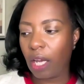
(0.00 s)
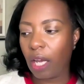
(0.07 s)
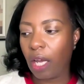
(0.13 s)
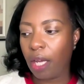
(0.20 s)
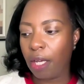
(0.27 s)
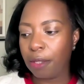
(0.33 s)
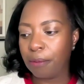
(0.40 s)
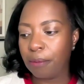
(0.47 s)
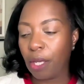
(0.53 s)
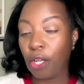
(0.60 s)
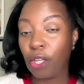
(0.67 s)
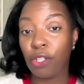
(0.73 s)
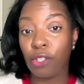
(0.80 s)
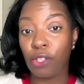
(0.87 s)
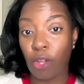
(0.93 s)

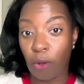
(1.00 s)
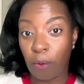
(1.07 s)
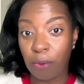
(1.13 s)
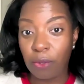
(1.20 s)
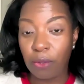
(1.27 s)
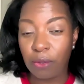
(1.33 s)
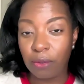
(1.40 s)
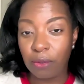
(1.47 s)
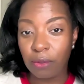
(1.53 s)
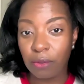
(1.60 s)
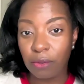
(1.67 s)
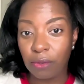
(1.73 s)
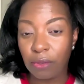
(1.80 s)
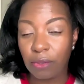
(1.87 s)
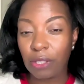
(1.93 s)
Global
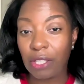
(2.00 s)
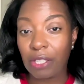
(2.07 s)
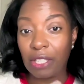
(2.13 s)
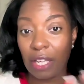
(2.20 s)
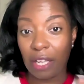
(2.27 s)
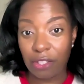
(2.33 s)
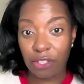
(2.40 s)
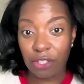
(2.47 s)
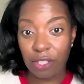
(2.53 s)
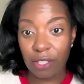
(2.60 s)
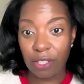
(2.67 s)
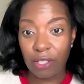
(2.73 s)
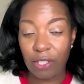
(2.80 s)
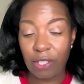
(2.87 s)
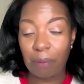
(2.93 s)

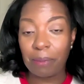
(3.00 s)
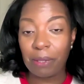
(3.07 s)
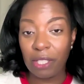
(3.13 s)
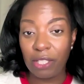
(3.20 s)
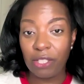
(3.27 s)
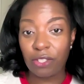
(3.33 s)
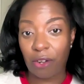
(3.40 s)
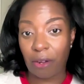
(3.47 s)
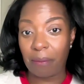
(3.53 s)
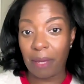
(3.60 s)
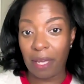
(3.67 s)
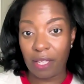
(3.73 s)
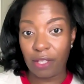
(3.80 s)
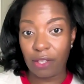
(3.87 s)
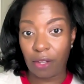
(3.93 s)
connections, please start
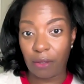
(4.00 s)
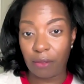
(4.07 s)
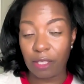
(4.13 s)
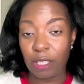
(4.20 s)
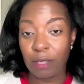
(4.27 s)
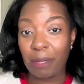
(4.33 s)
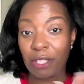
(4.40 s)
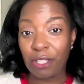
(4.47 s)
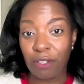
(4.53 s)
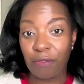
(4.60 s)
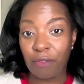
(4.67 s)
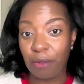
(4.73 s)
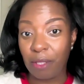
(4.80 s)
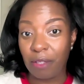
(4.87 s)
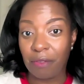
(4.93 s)
making those, especially
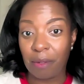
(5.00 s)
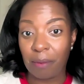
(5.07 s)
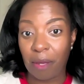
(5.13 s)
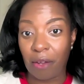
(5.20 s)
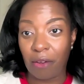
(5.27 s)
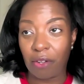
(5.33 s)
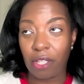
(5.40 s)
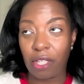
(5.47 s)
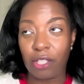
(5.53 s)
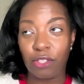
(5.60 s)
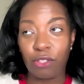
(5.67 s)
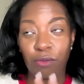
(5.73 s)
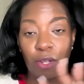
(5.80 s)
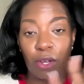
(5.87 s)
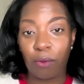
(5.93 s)
if you live in America.
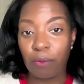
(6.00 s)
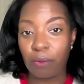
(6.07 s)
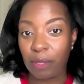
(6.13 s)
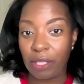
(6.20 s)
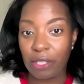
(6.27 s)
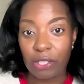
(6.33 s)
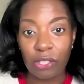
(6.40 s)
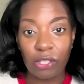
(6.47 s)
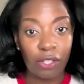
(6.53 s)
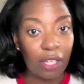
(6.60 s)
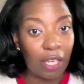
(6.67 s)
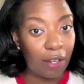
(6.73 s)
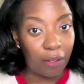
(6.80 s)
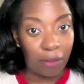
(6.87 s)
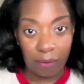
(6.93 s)
As you know, it's a
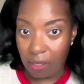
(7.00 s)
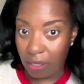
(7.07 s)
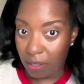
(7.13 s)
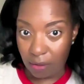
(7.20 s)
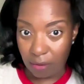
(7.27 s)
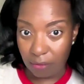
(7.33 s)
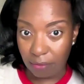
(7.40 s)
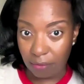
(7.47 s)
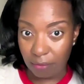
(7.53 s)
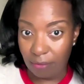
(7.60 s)
little ghetto here.